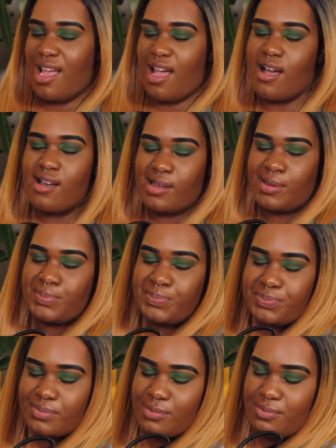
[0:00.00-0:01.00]
of.
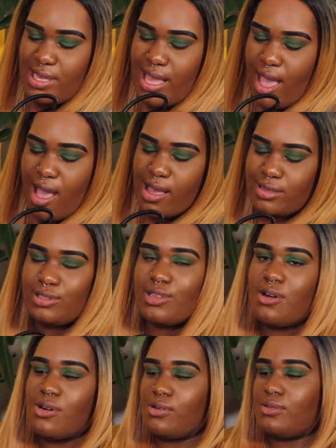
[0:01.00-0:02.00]
But yeah,
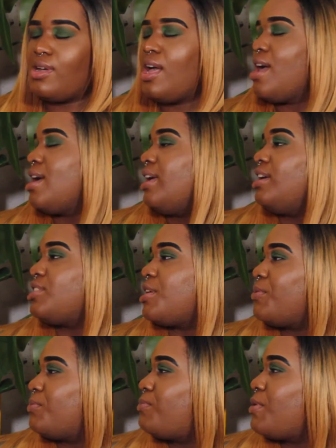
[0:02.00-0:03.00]
so
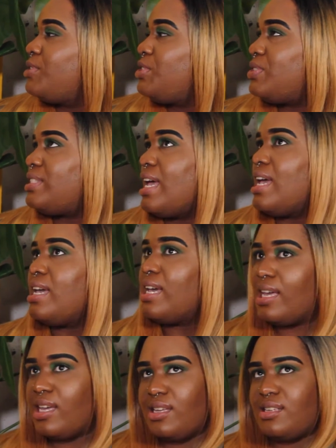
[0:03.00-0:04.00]
EJ, what would you say
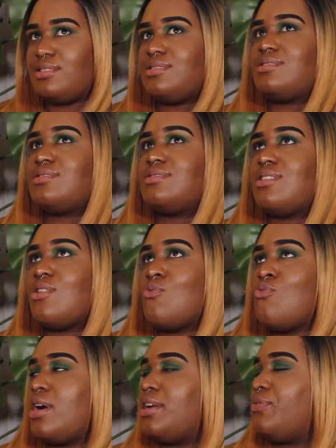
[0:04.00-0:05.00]
is
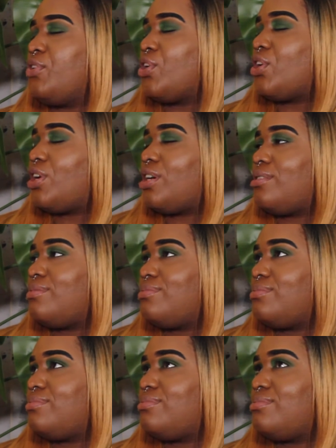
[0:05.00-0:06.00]
what
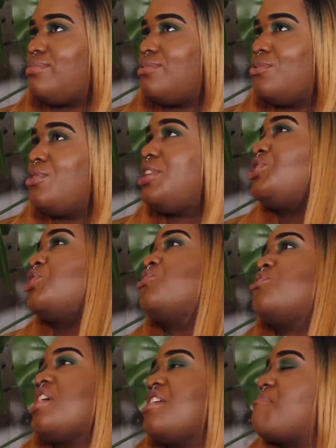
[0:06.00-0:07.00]
is your
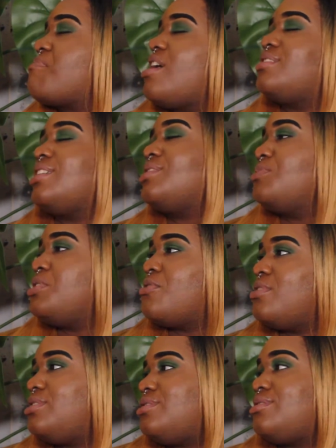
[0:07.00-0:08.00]
creative process when you go
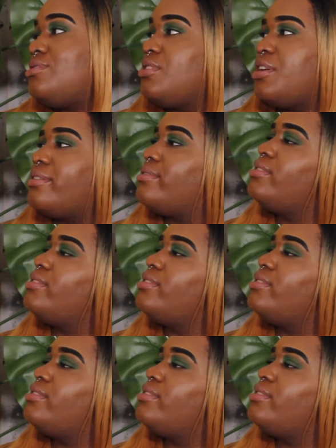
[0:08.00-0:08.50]
into the studio?